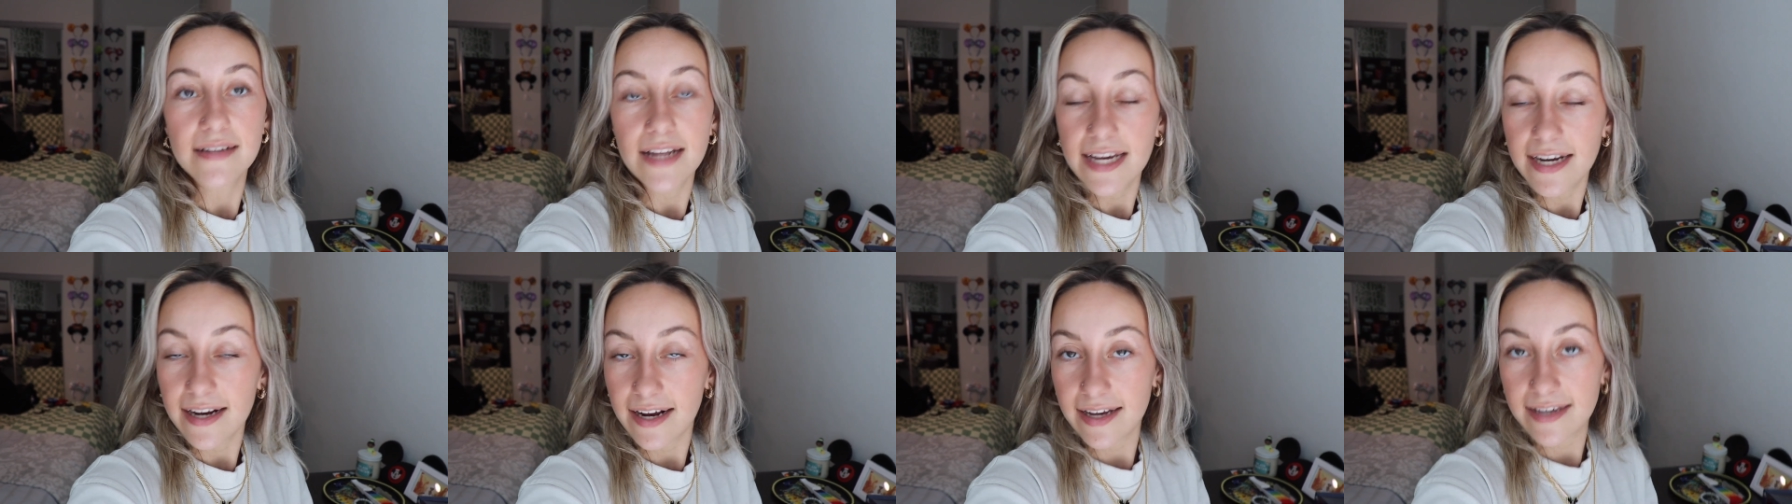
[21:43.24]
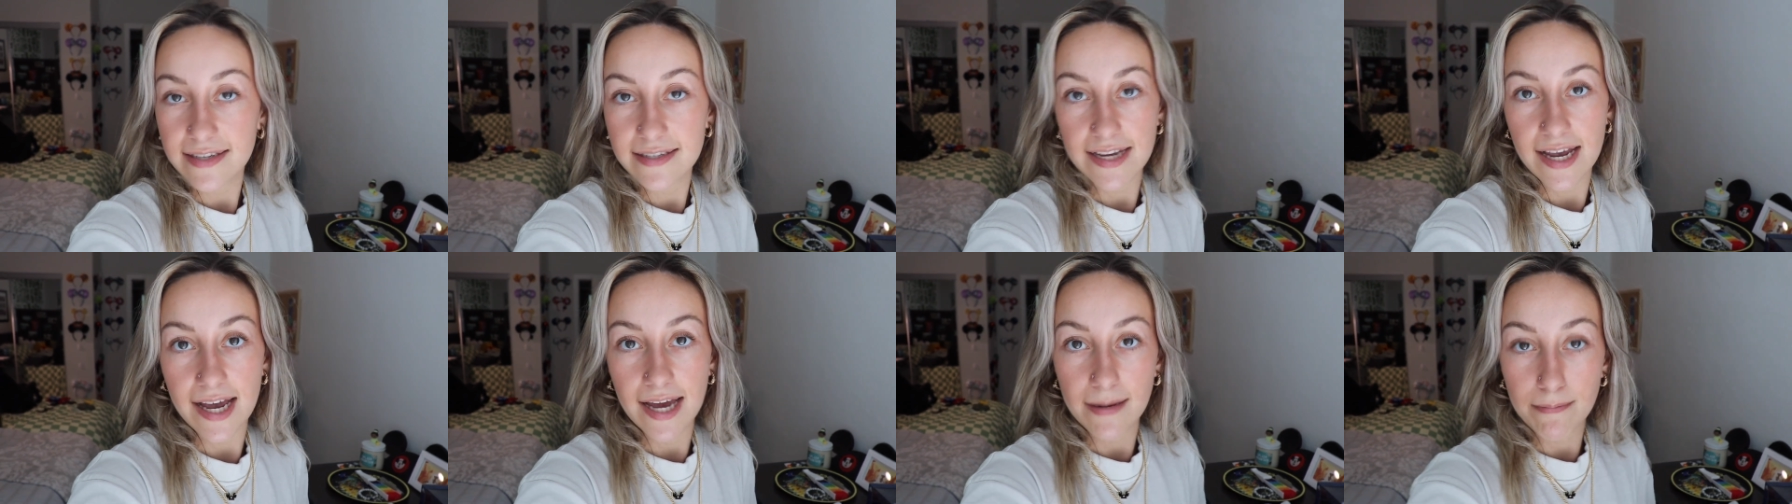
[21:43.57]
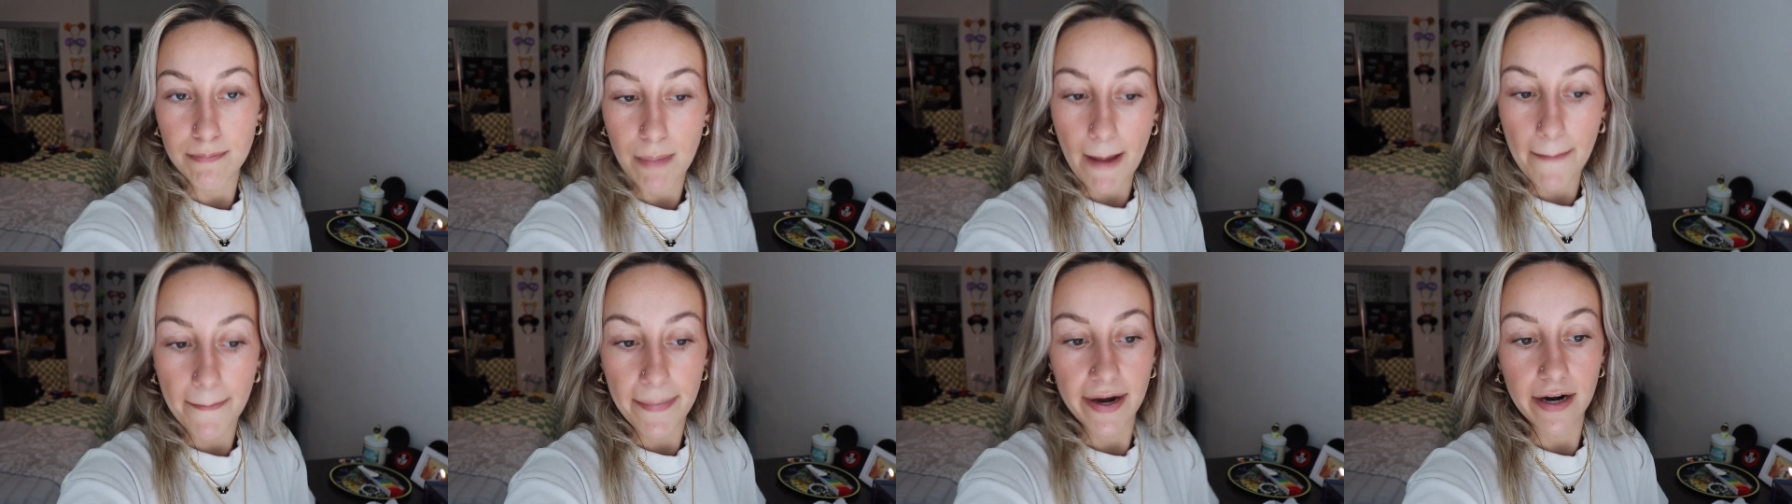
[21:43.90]
like I
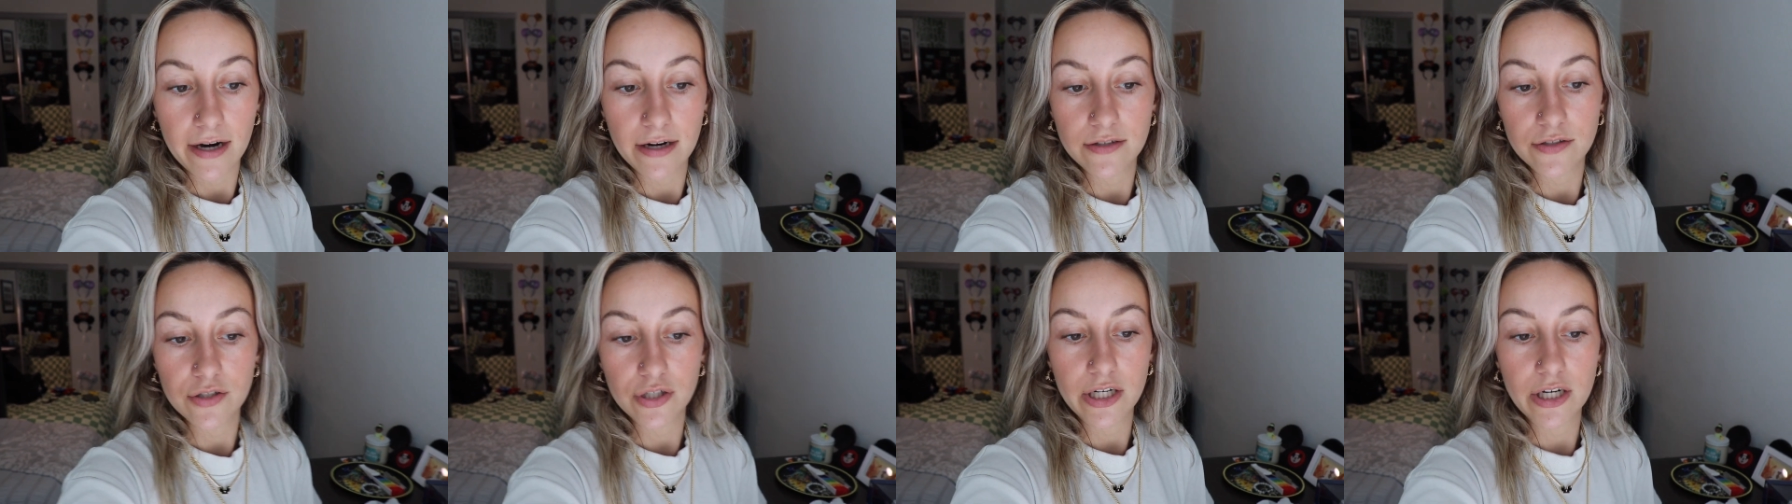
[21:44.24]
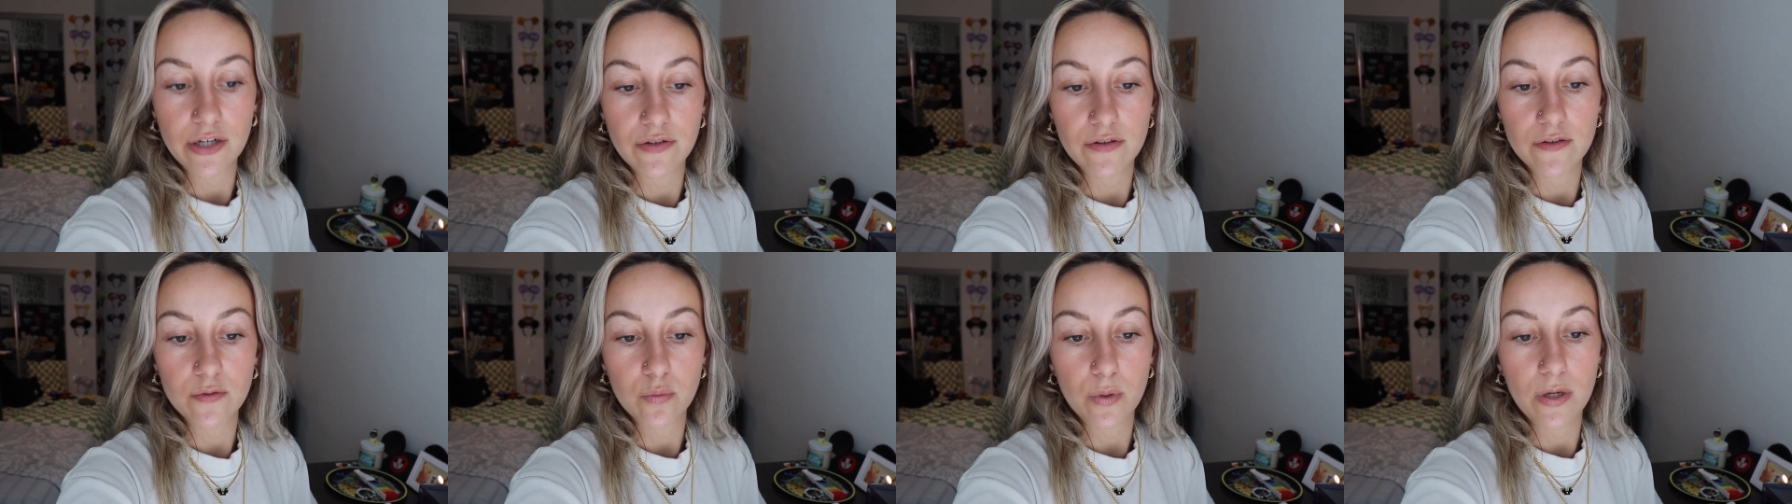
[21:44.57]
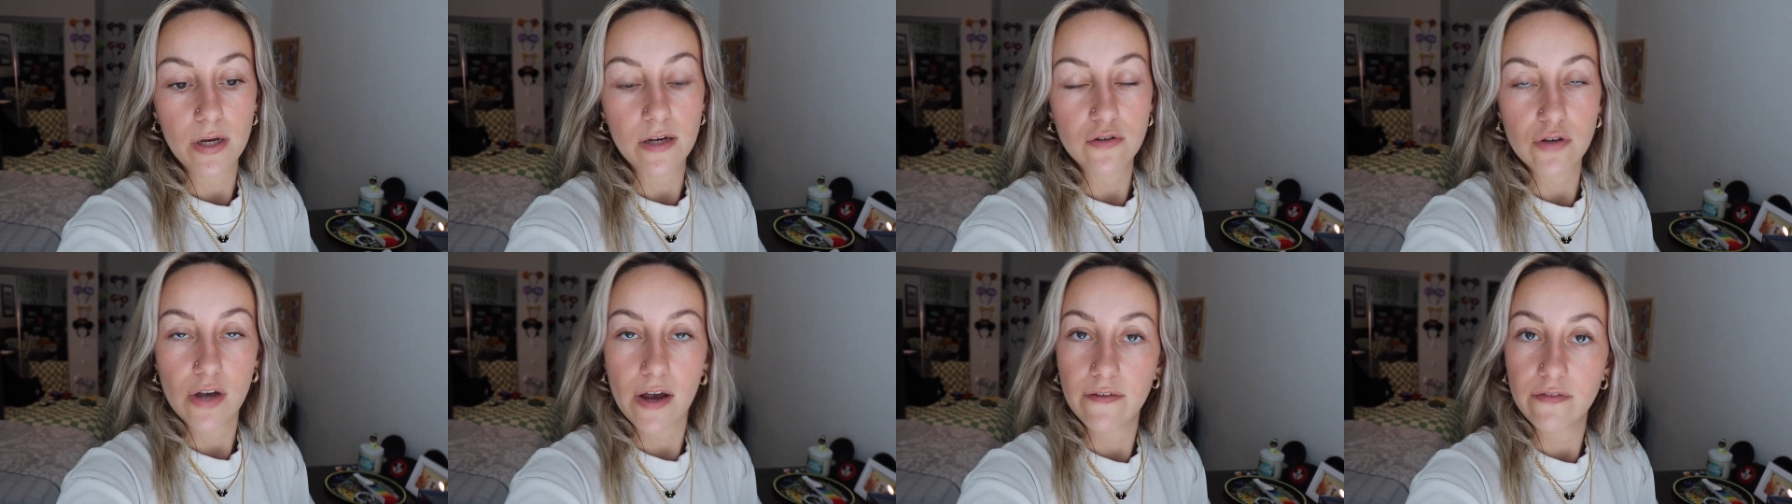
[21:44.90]
said, my parents are here this
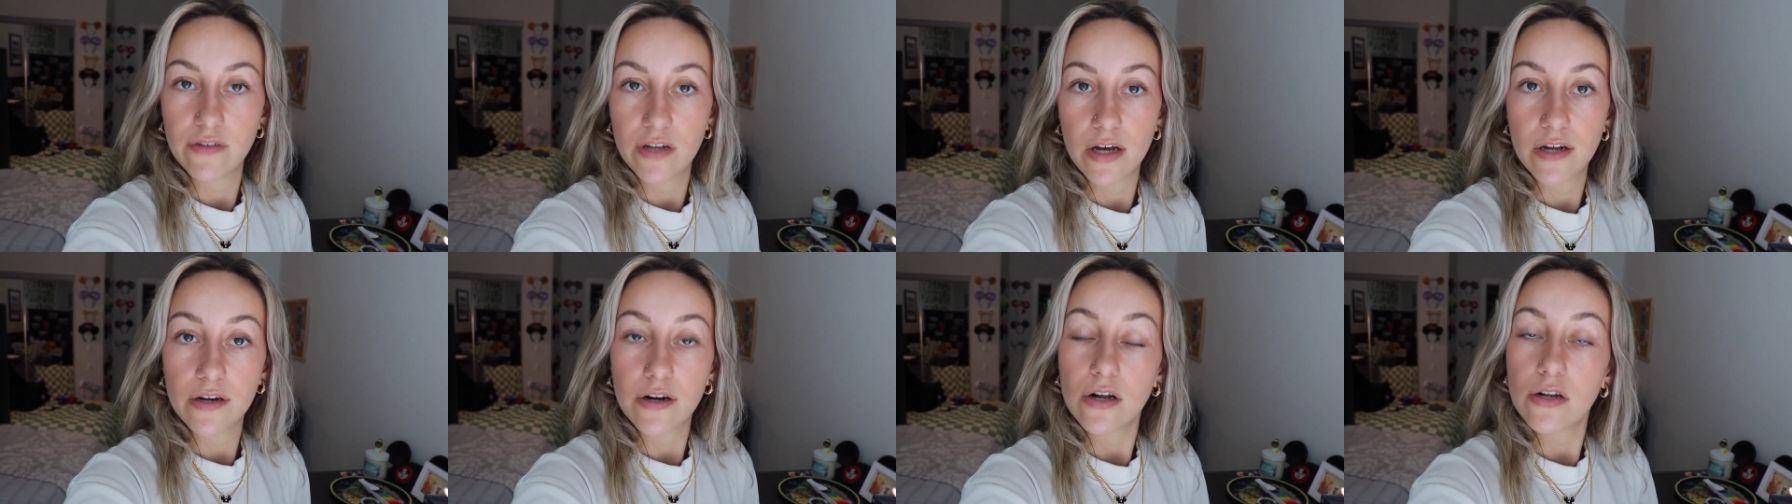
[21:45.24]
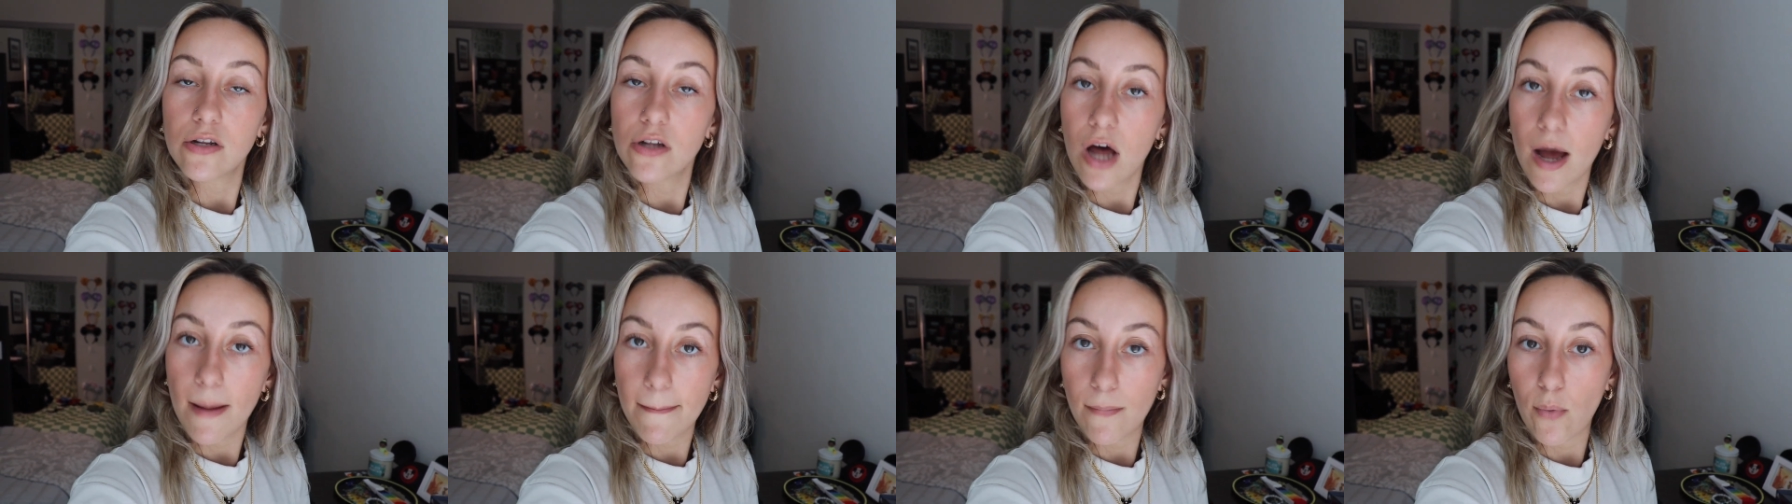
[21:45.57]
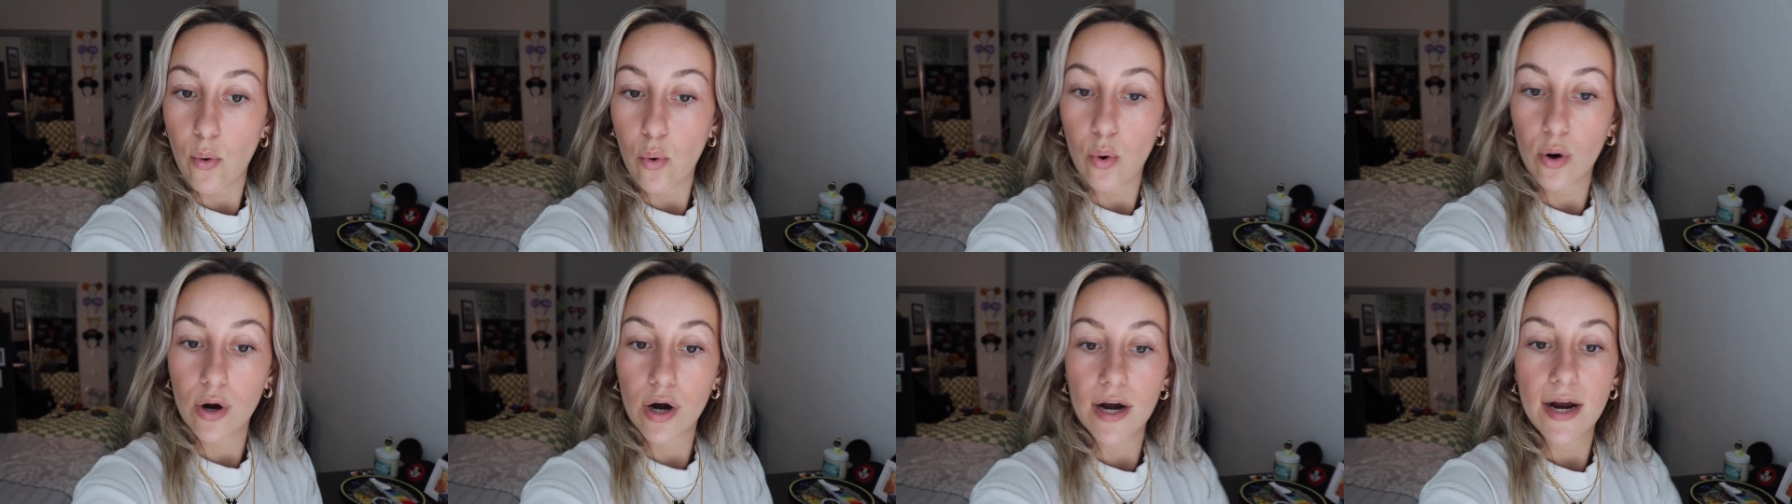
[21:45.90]
week, so I've done a lot
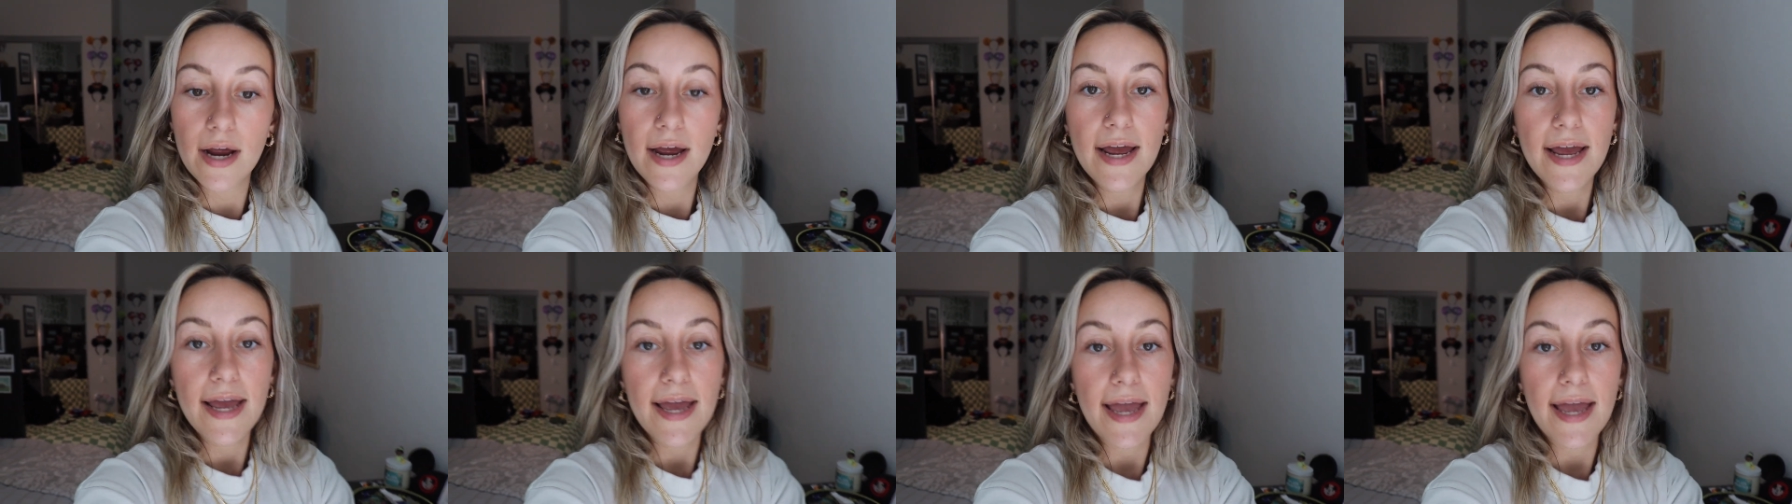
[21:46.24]
more